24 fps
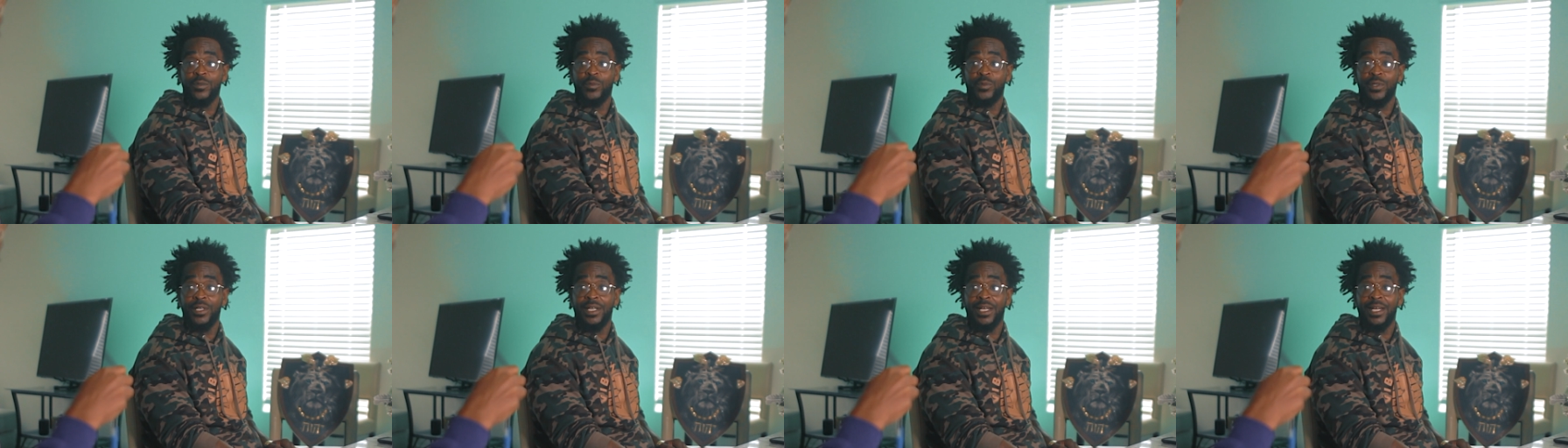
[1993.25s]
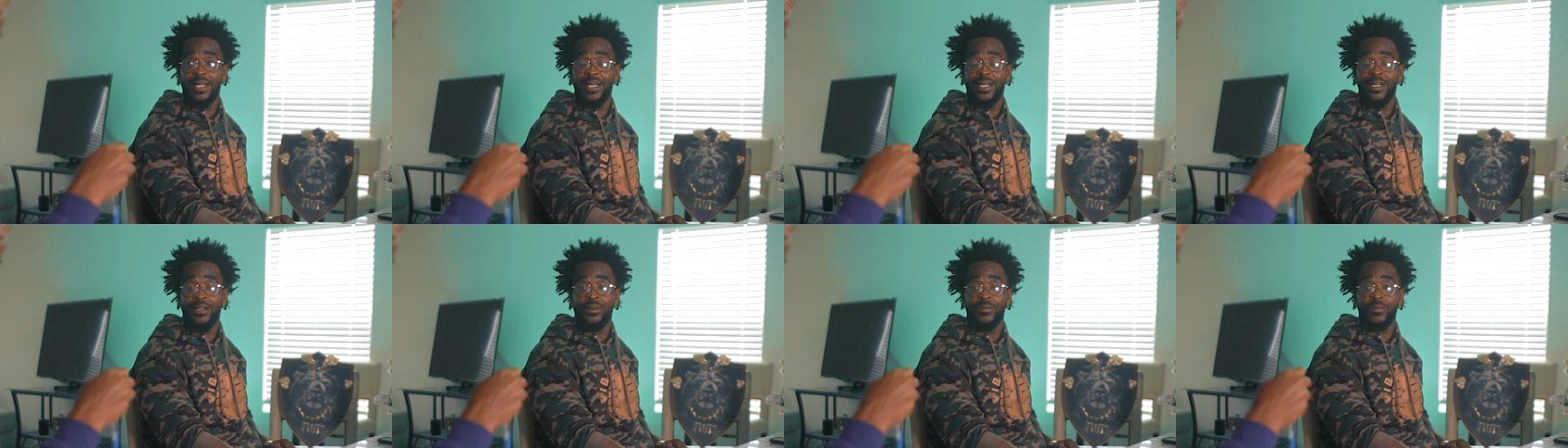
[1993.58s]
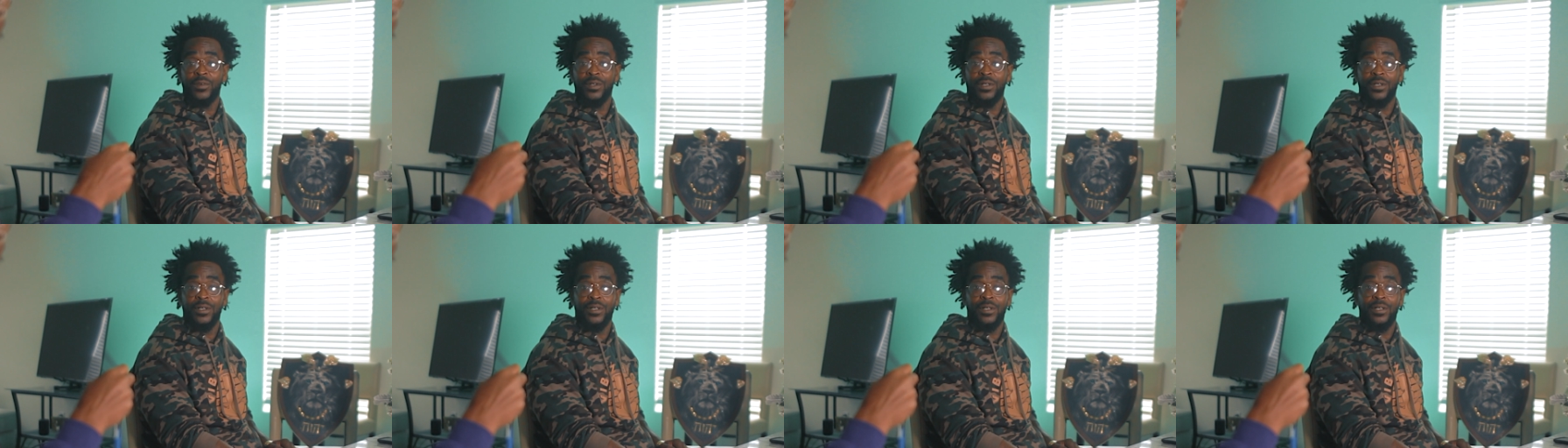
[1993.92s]
We have
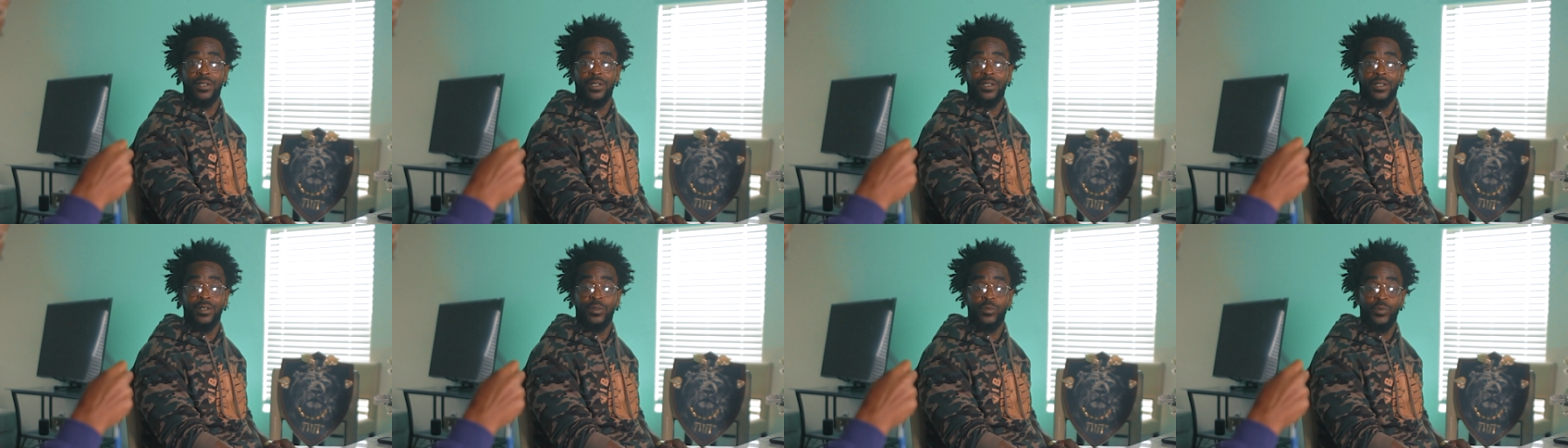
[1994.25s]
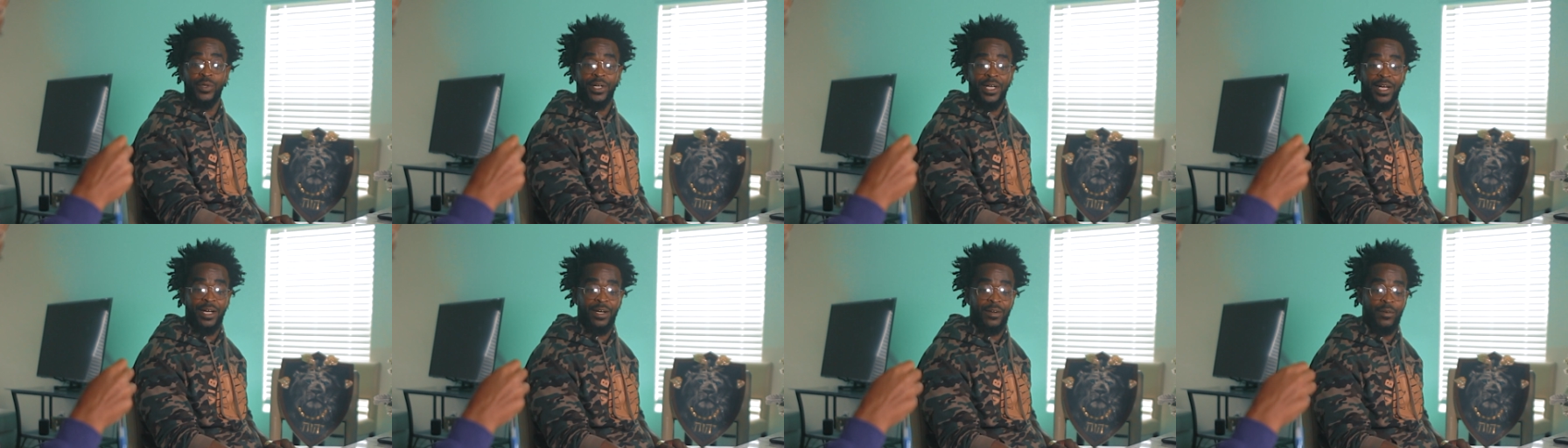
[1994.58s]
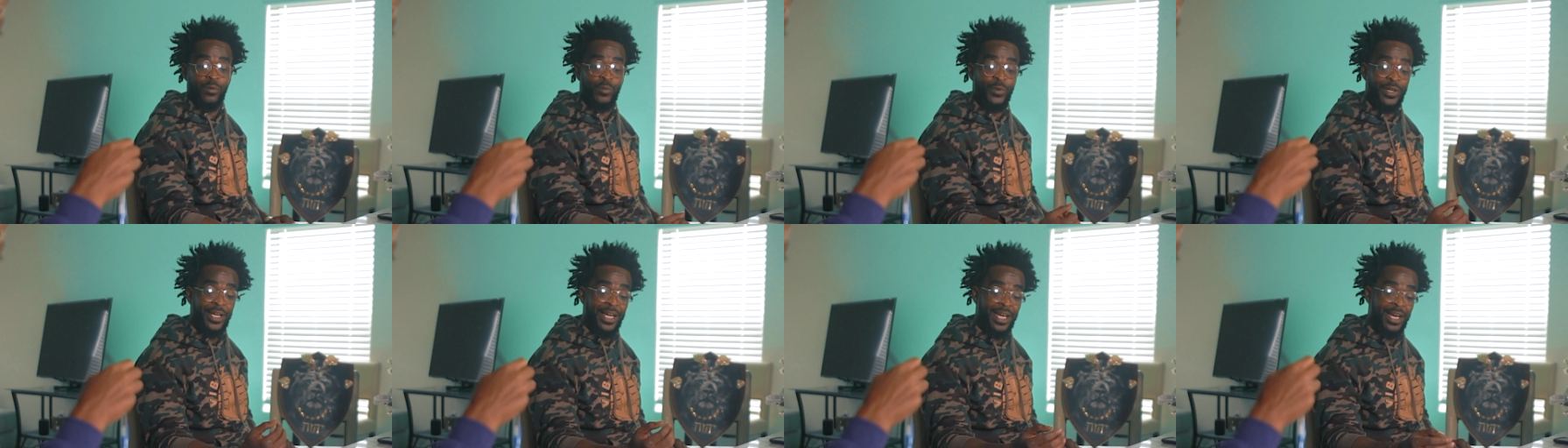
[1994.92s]
uh, we
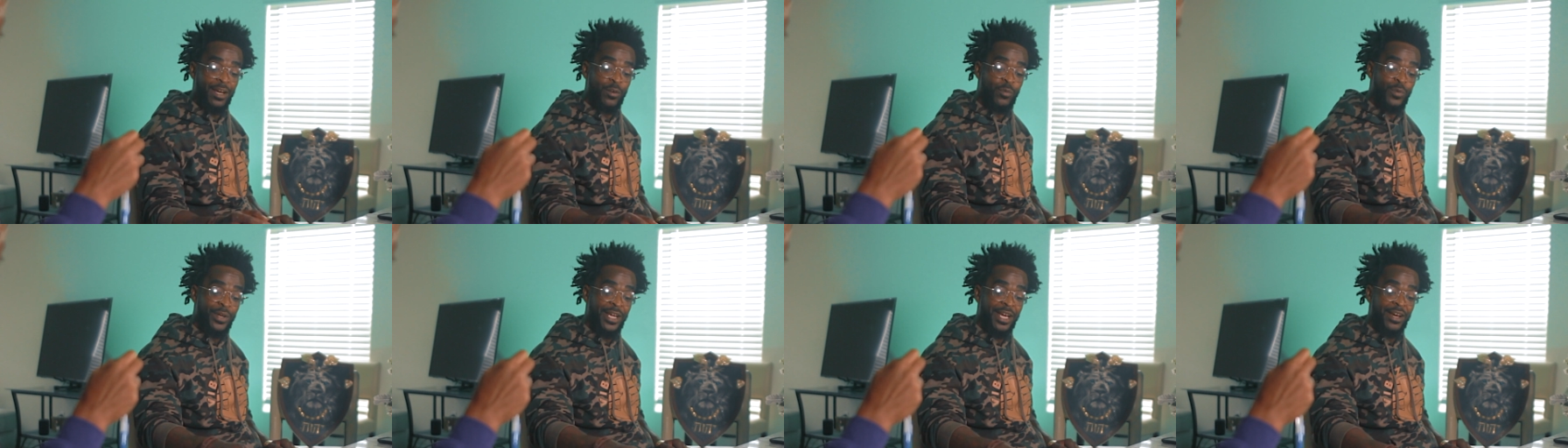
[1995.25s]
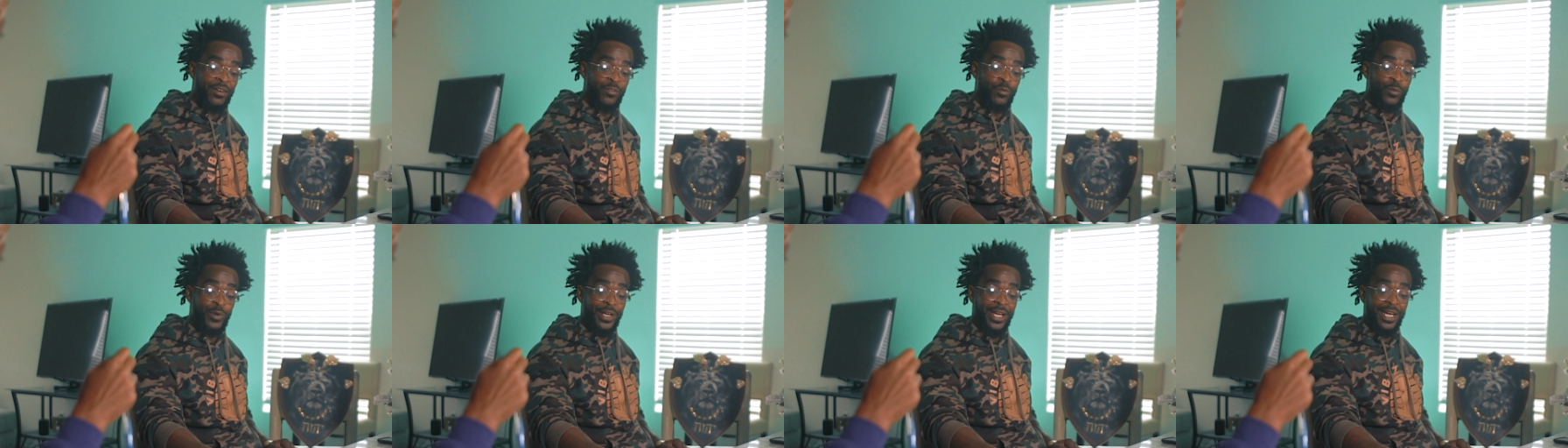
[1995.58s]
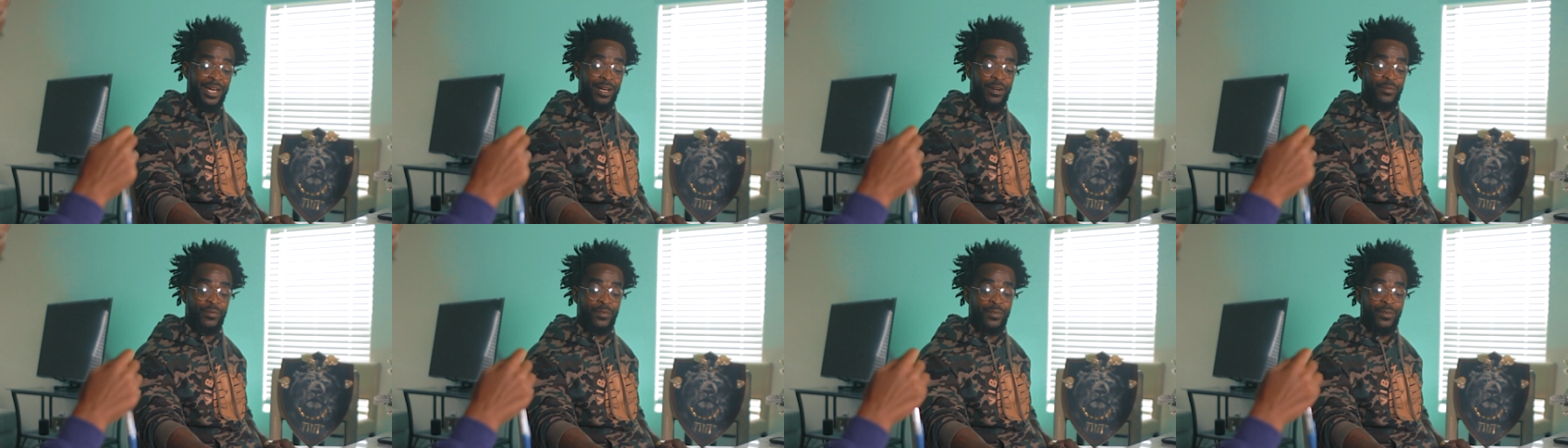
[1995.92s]
have we have we have we
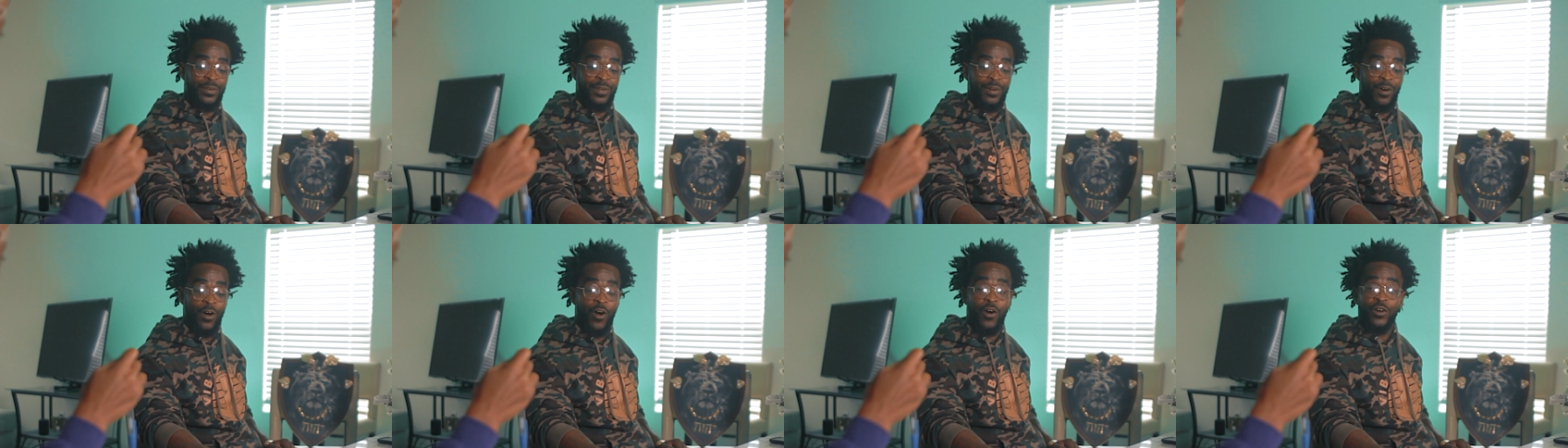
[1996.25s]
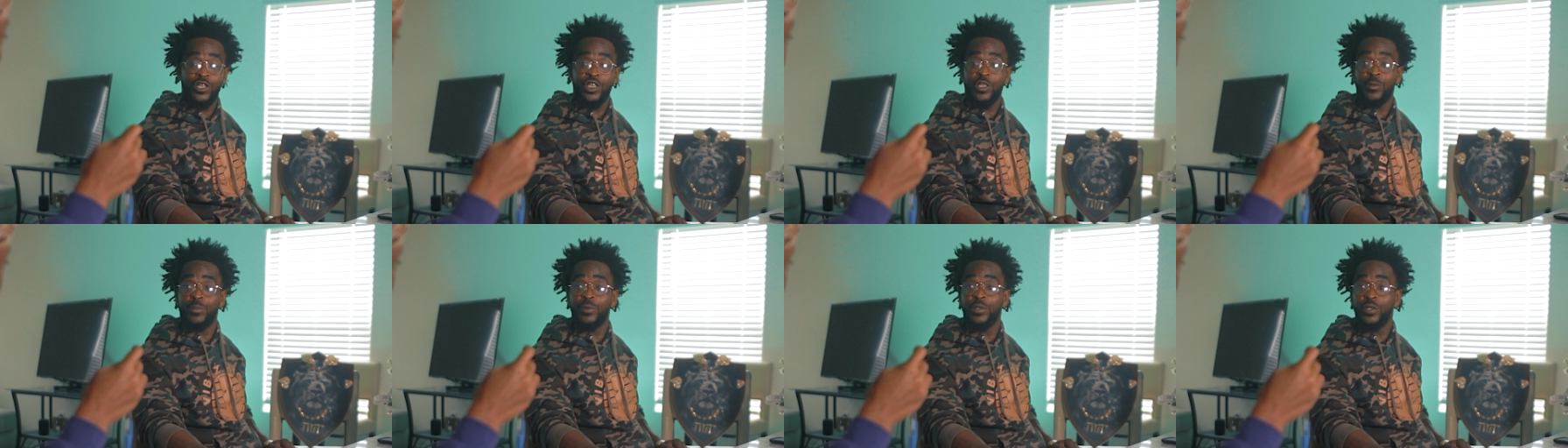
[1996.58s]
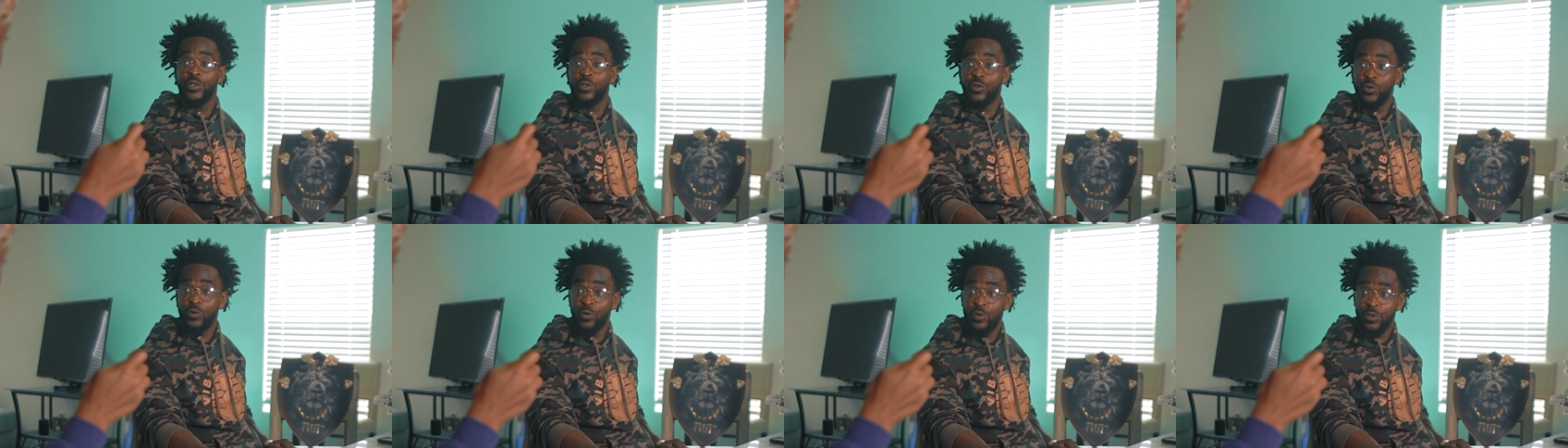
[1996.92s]
have Counseling.
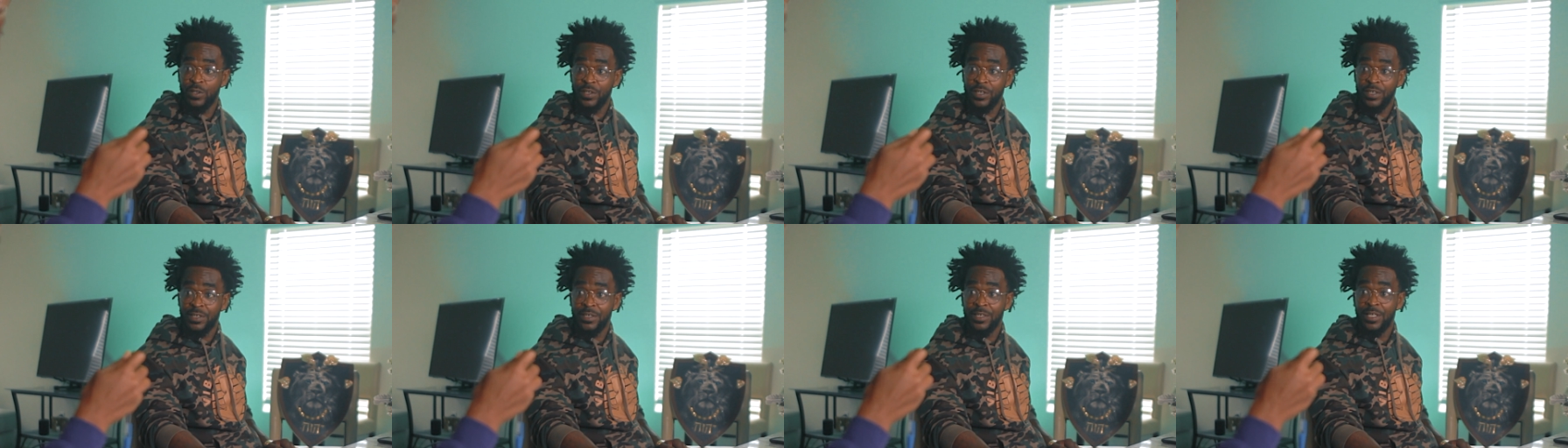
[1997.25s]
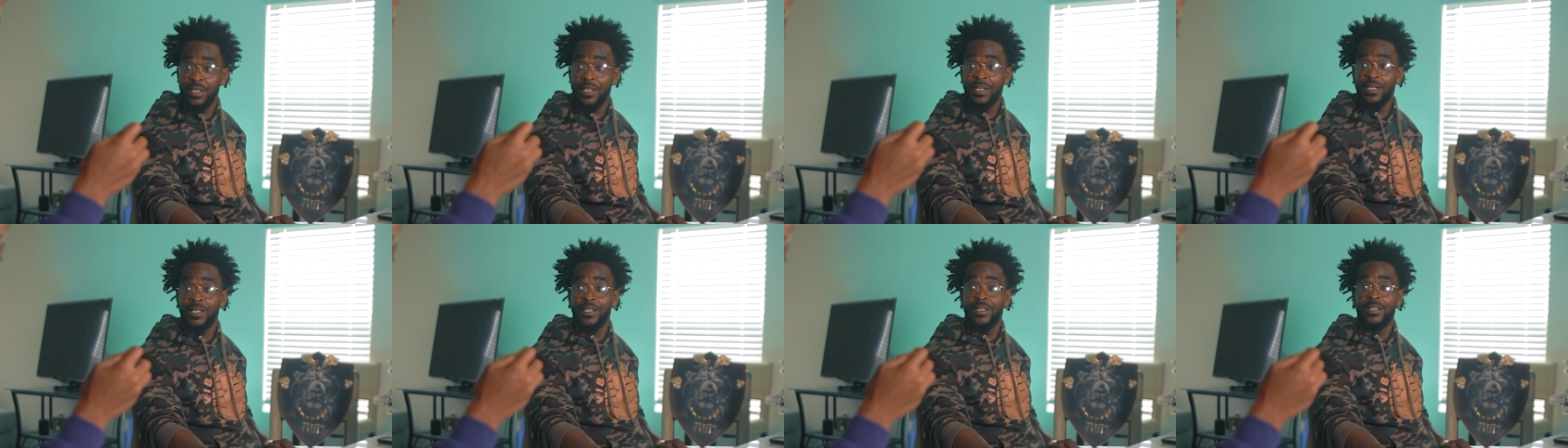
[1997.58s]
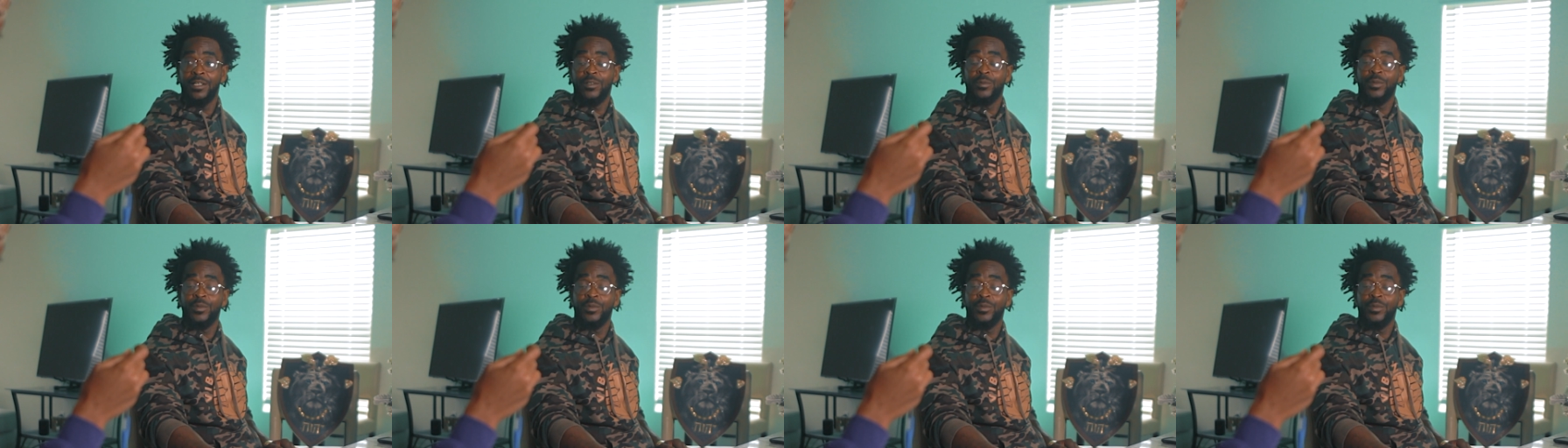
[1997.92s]
entrepreneurs. Yeah.